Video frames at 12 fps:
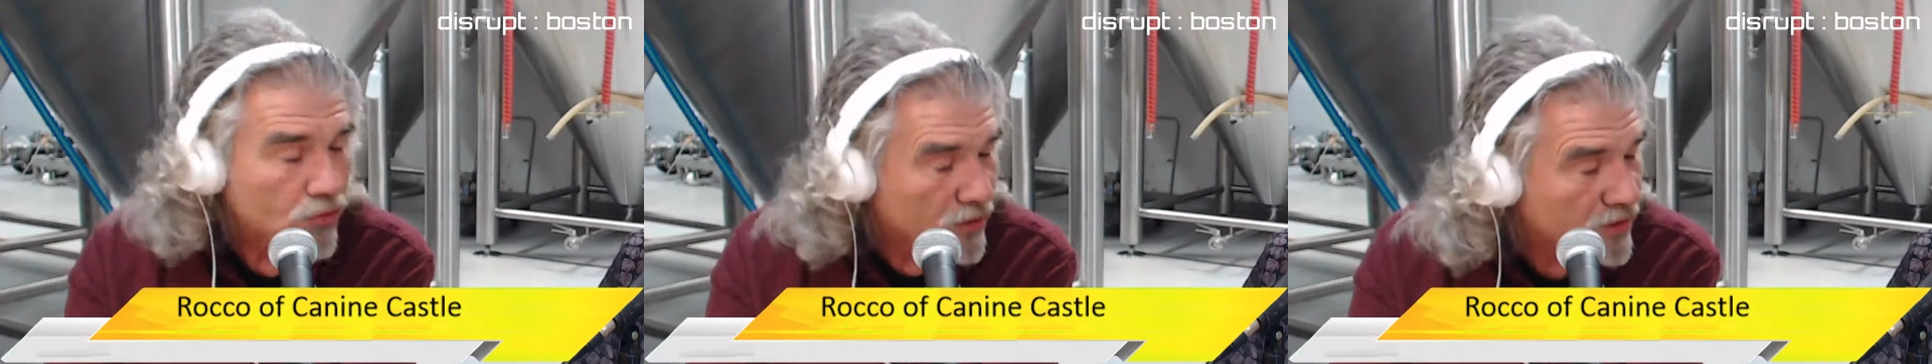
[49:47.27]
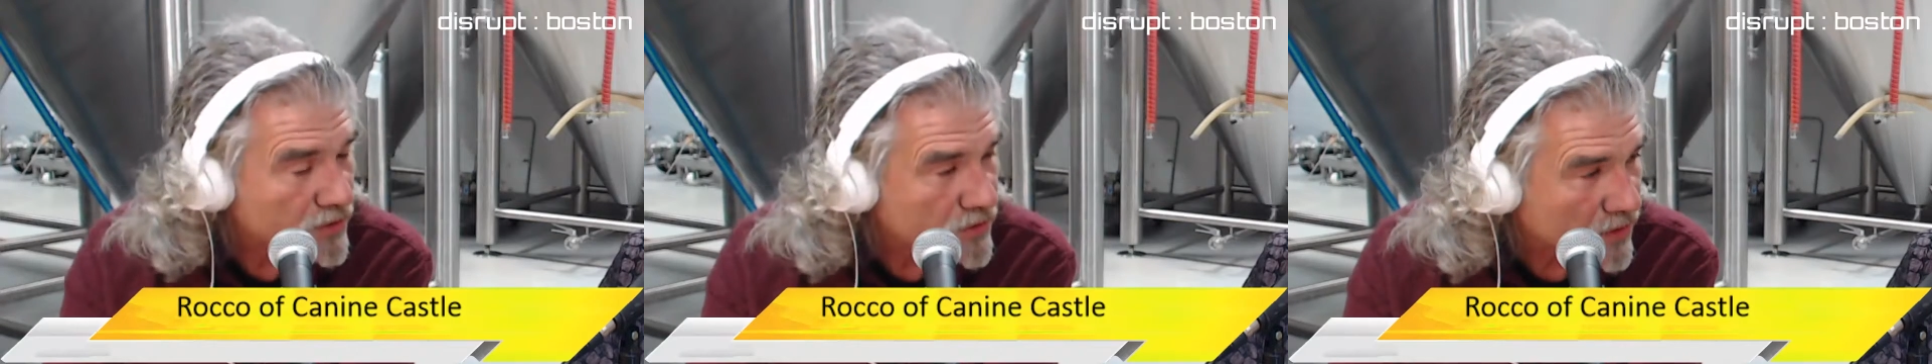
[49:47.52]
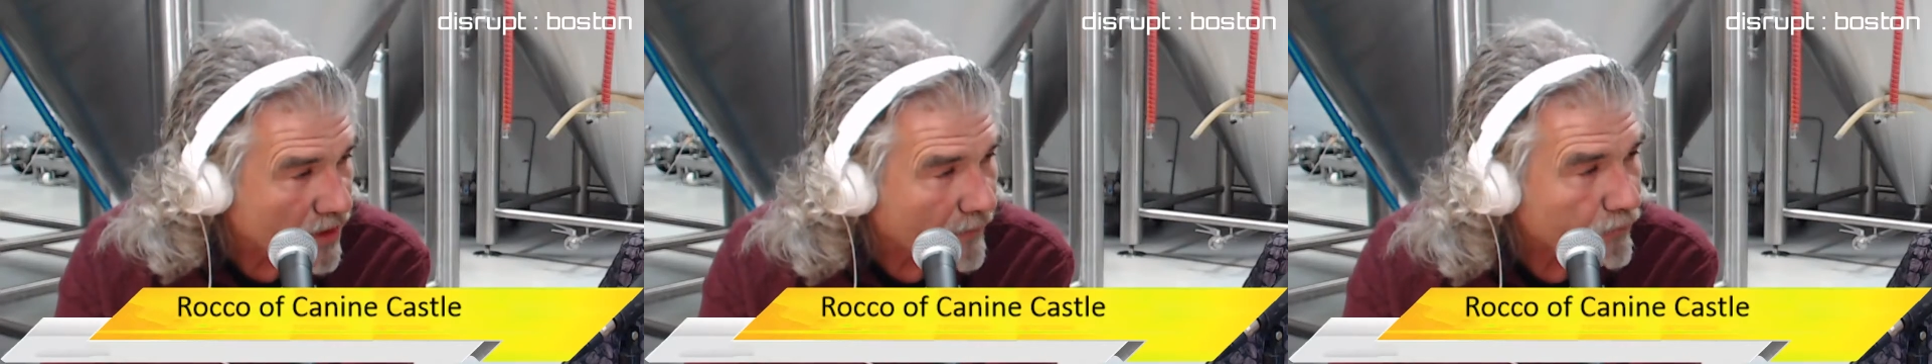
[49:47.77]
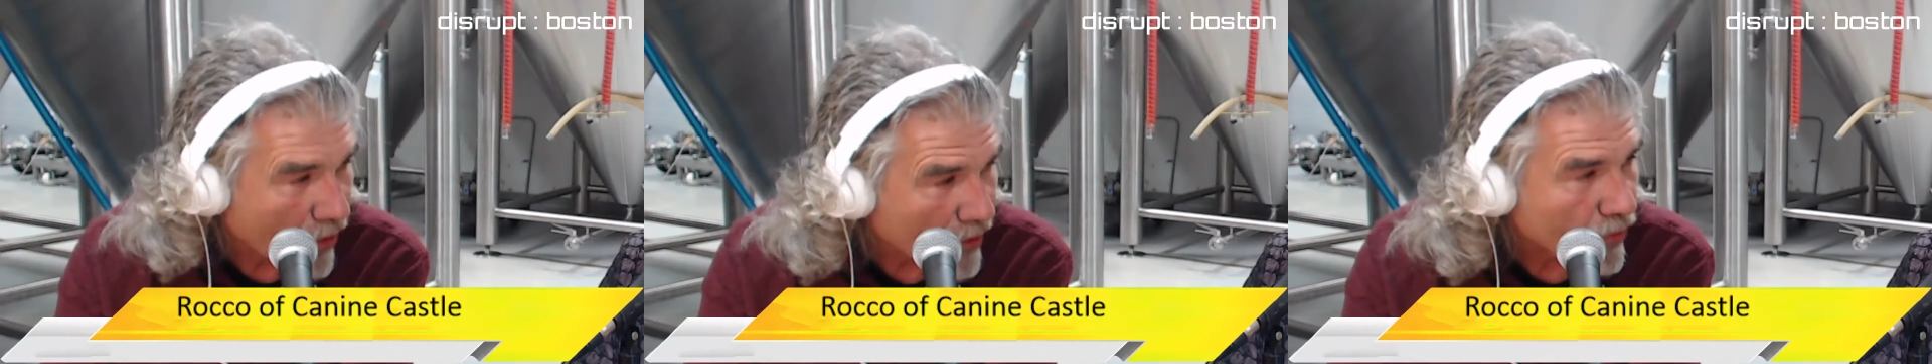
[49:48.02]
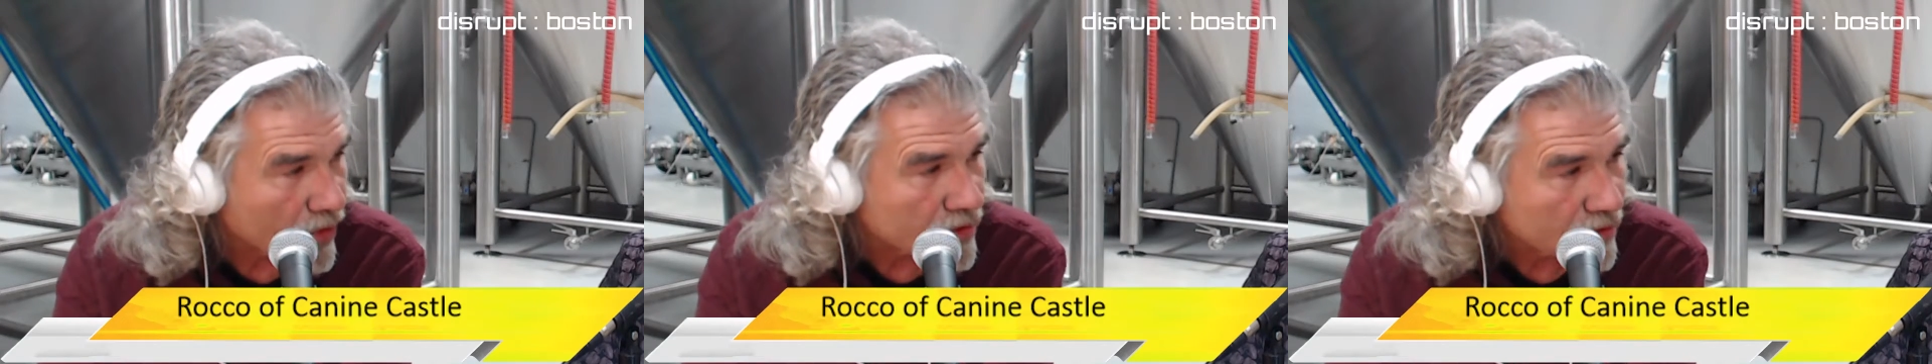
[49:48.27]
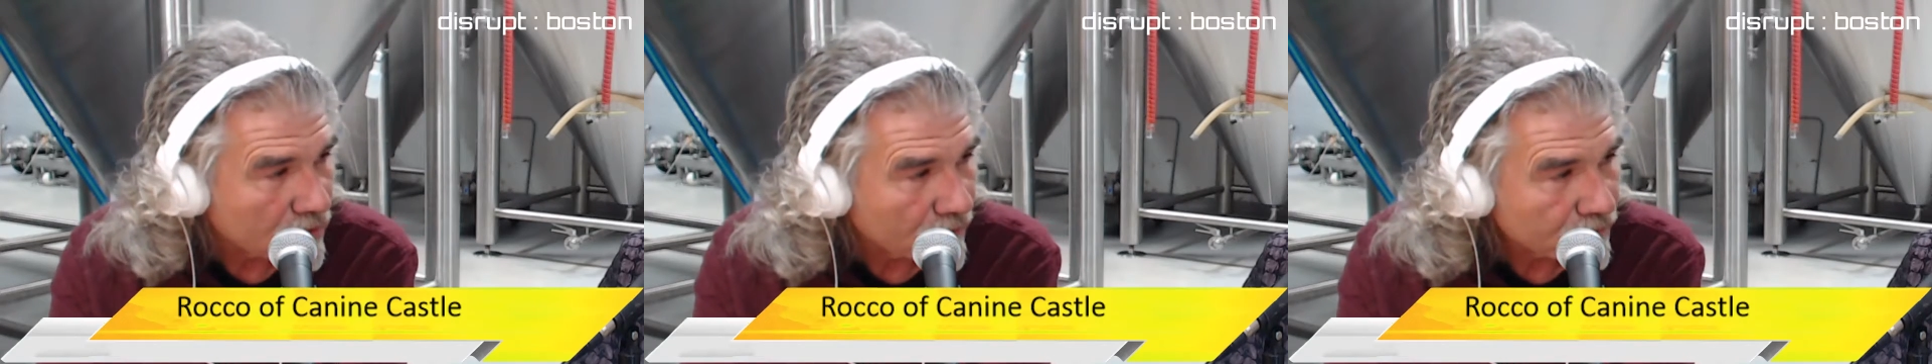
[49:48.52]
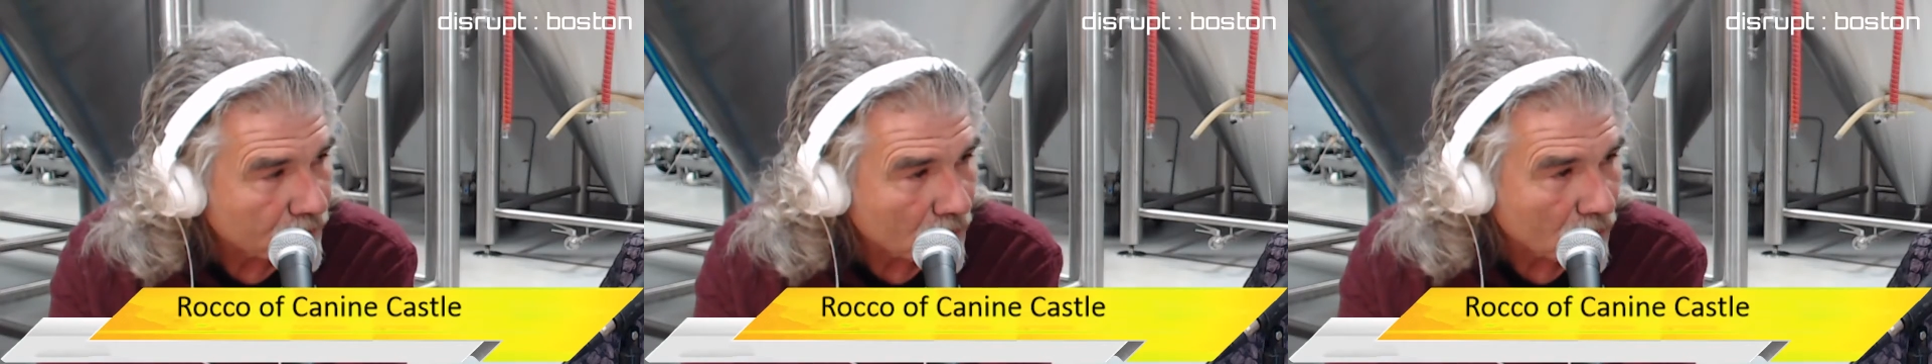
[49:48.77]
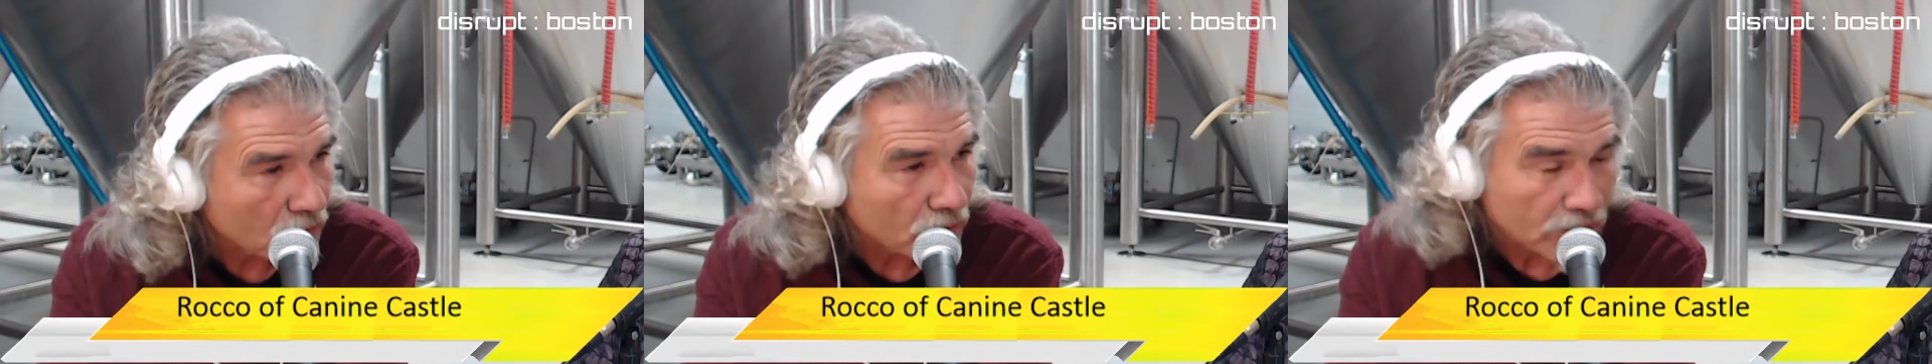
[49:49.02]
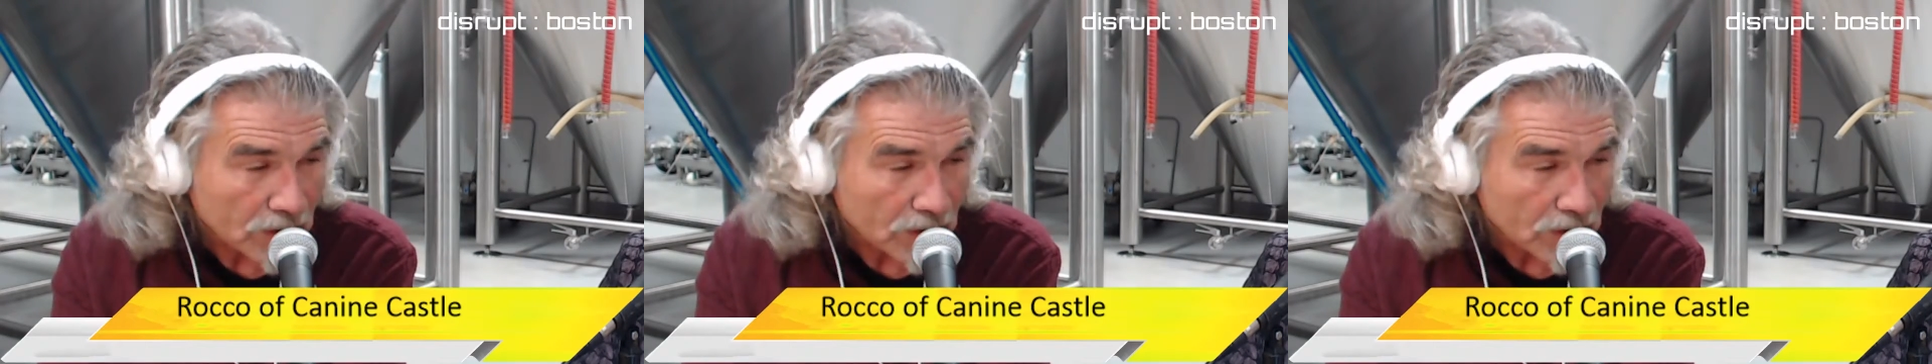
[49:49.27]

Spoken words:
golden is bred with, or